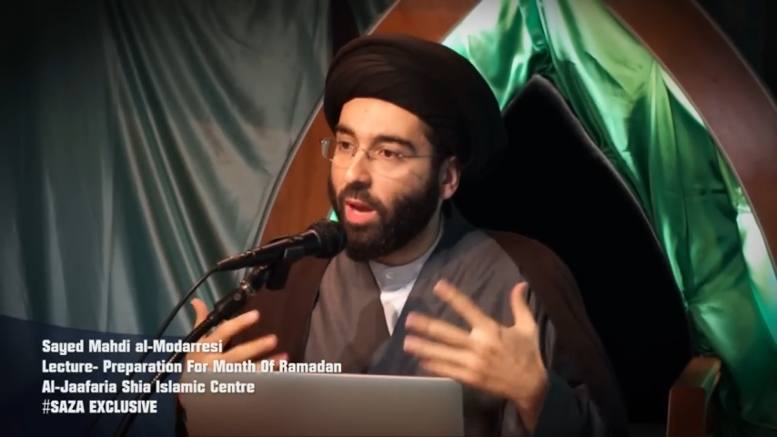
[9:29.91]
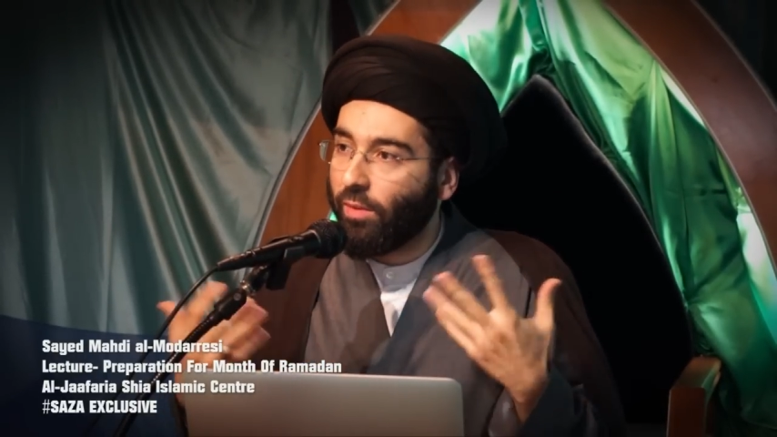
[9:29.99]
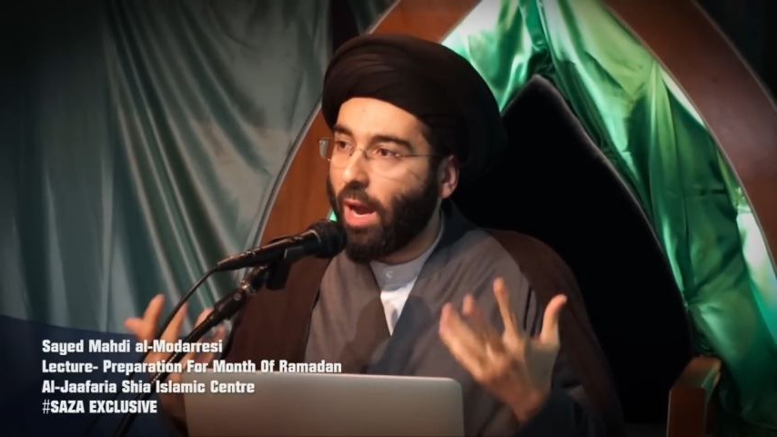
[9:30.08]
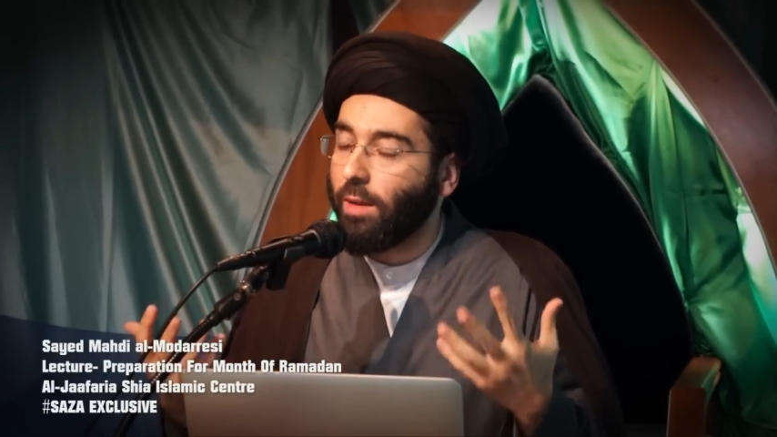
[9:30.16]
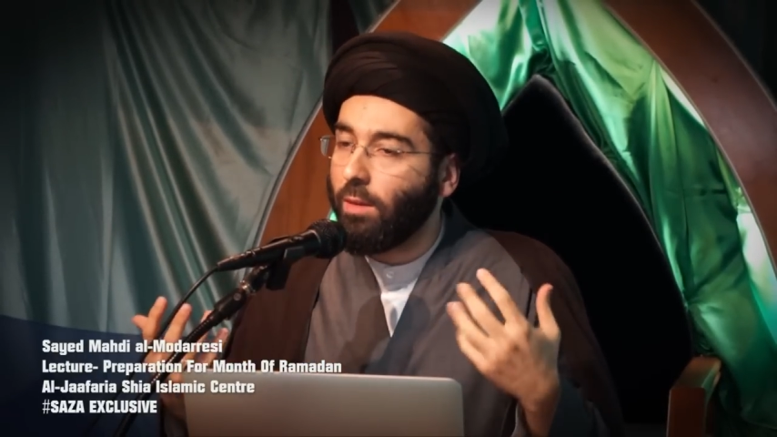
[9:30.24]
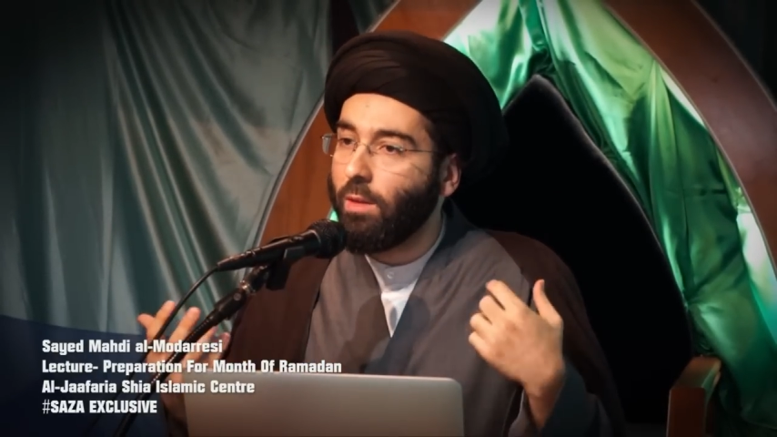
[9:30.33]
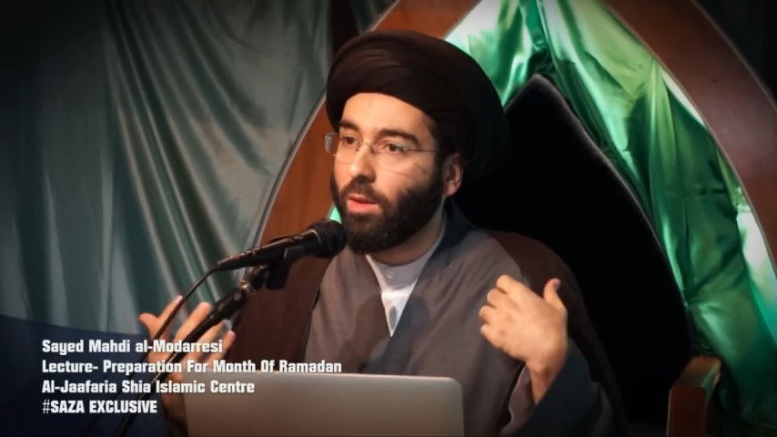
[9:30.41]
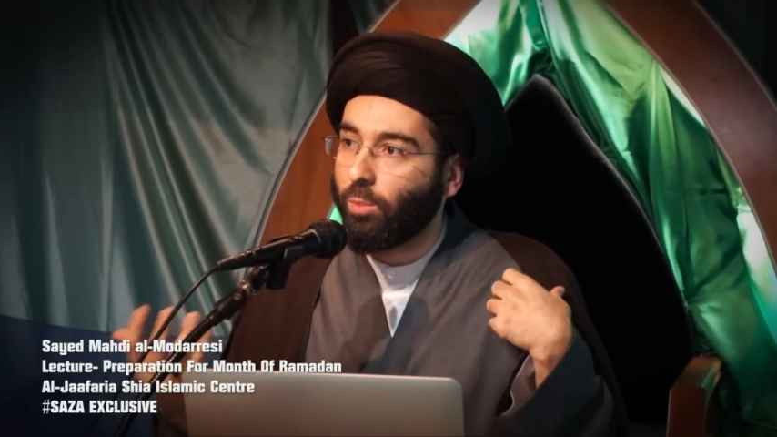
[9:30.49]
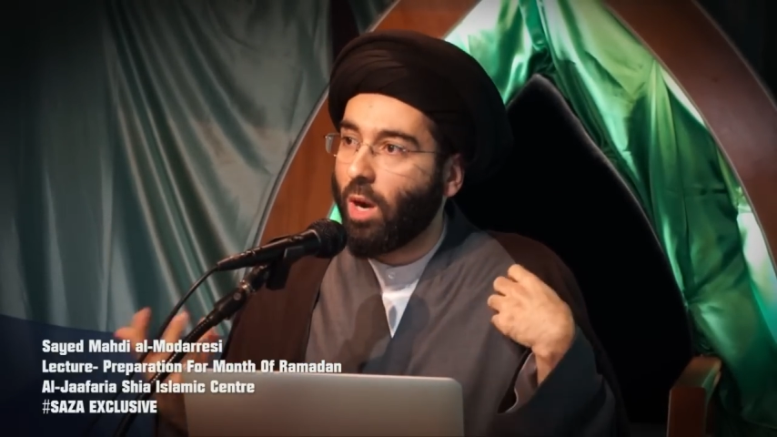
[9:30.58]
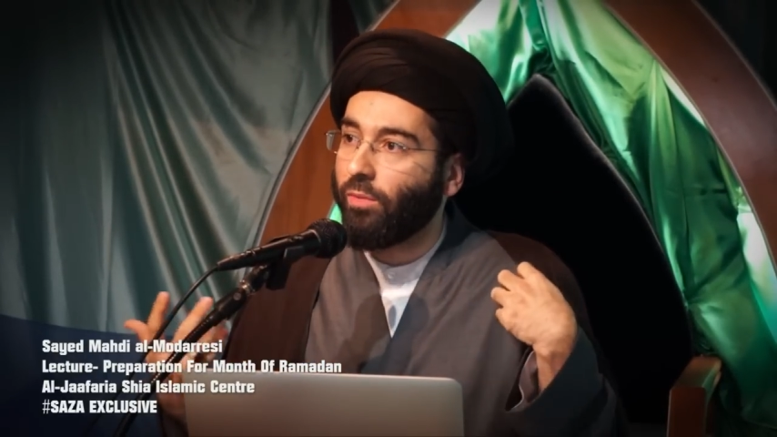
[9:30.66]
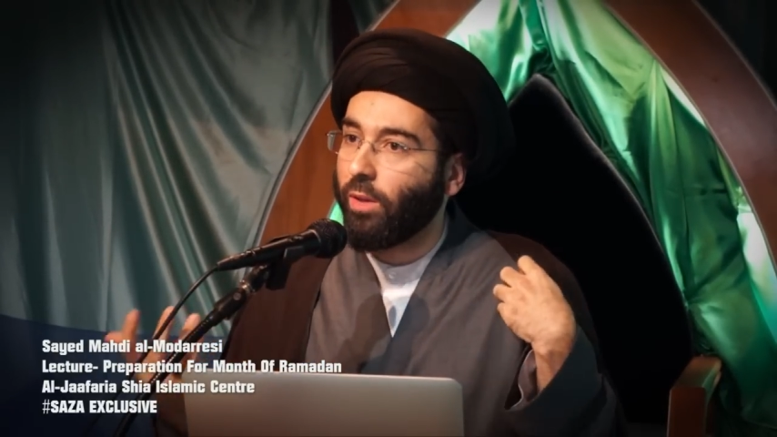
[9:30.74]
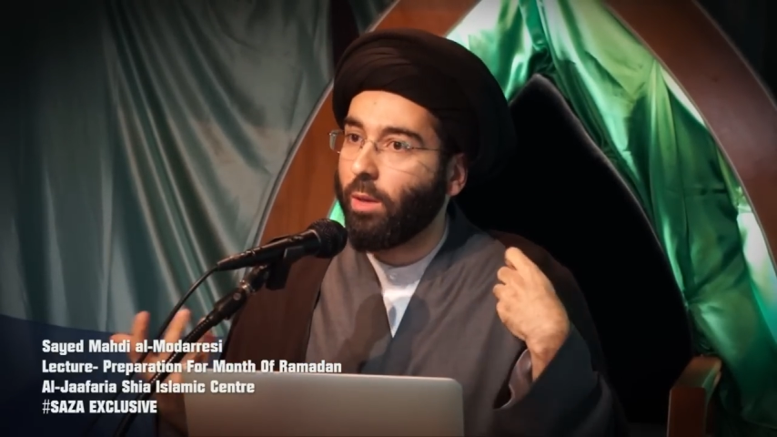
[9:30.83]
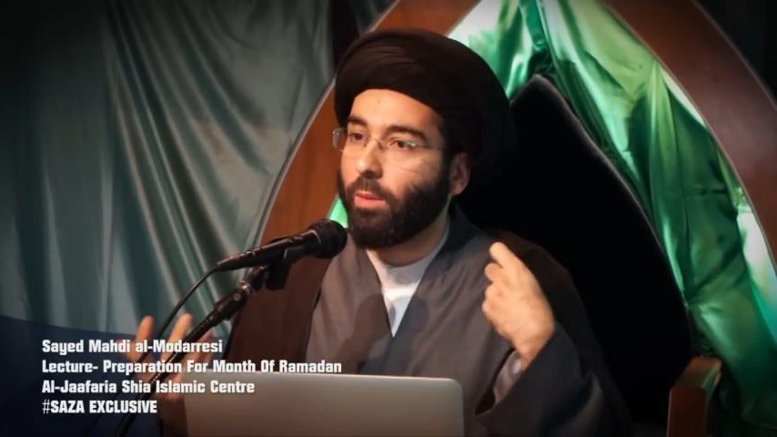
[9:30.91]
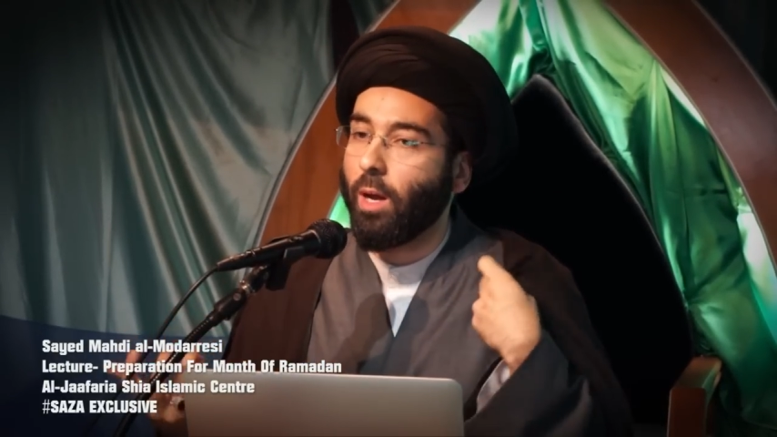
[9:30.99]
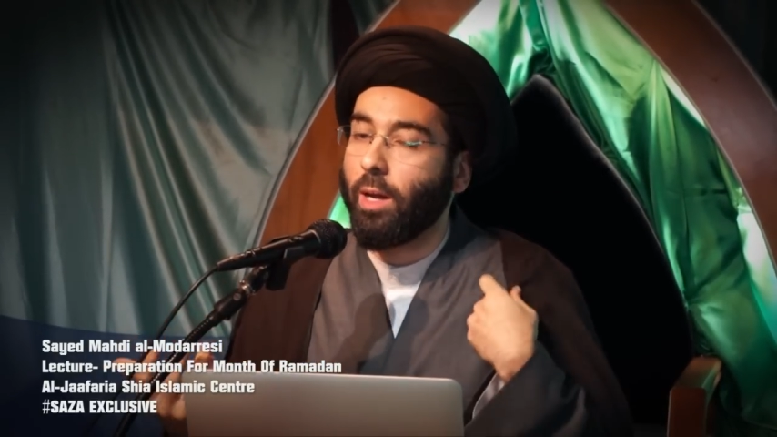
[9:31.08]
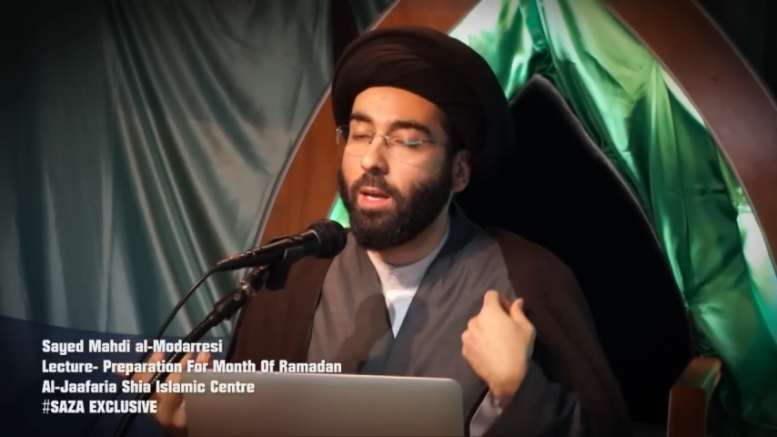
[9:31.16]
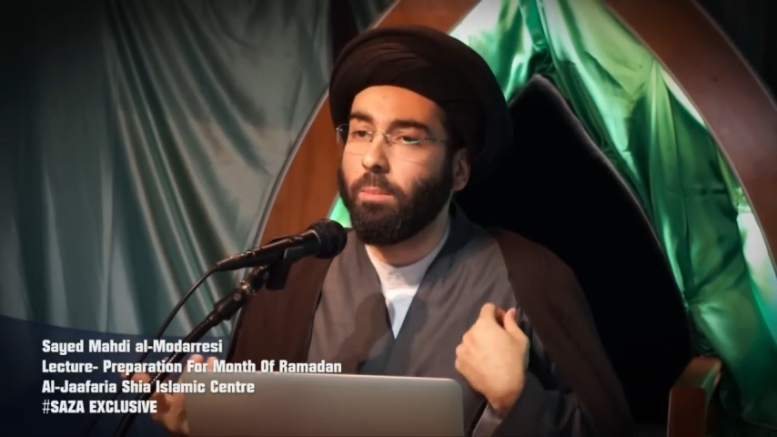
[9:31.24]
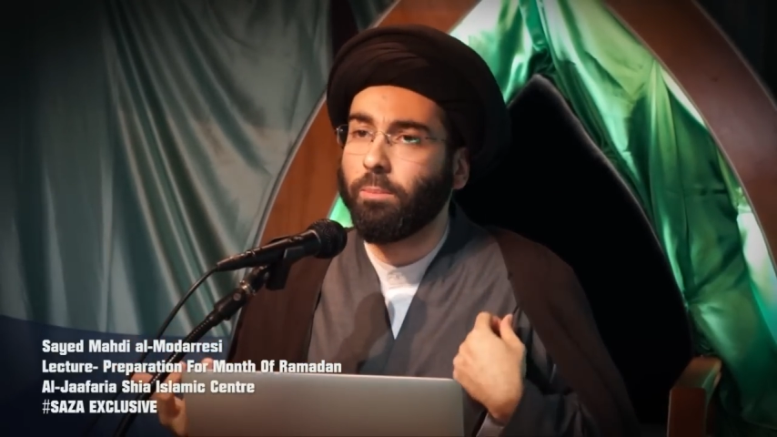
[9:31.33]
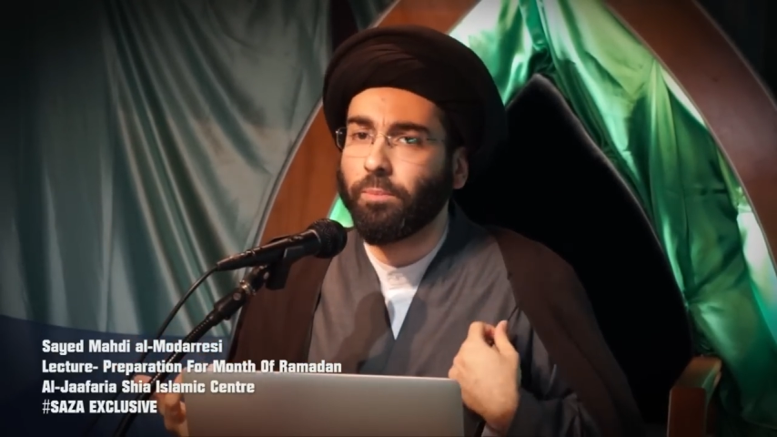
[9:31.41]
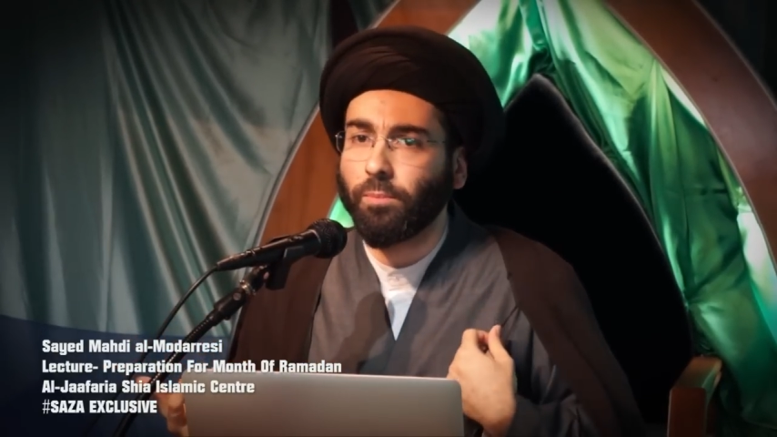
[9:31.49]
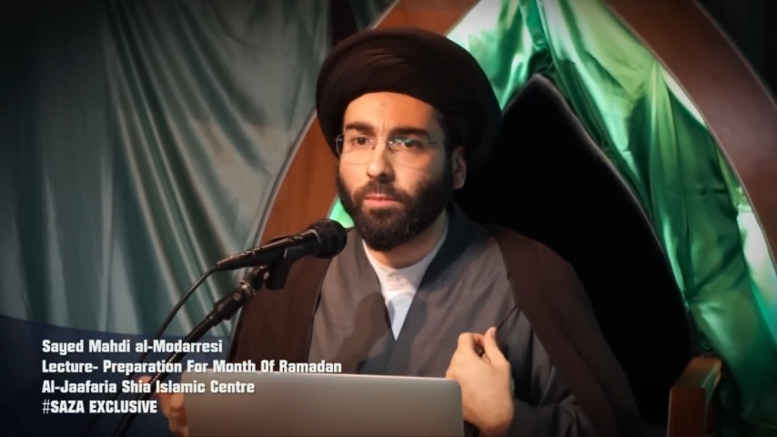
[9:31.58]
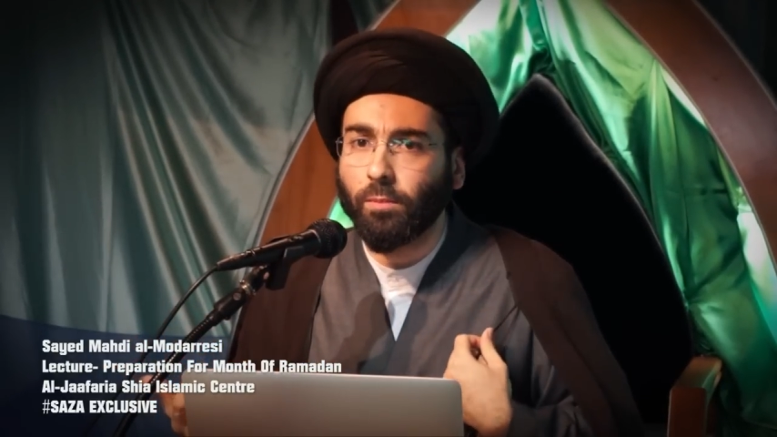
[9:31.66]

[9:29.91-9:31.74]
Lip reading: we have a hadith of Prophet Ibrahim,